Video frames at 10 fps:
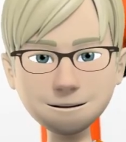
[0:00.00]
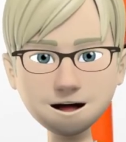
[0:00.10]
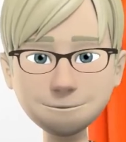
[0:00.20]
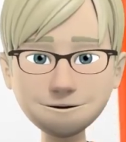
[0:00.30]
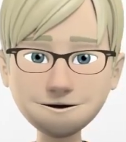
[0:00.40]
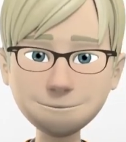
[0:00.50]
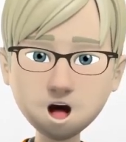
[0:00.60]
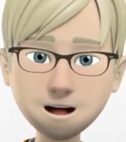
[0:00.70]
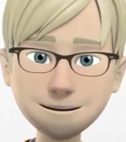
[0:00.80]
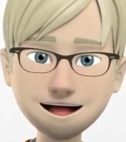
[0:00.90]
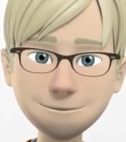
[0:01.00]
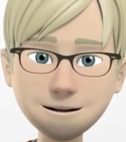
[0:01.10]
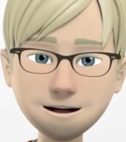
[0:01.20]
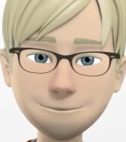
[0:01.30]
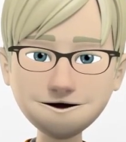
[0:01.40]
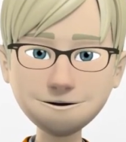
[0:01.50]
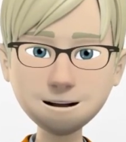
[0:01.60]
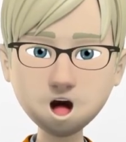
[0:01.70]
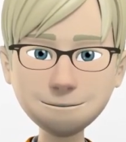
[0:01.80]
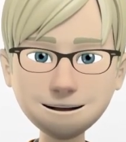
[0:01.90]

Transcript: the positive and negative poles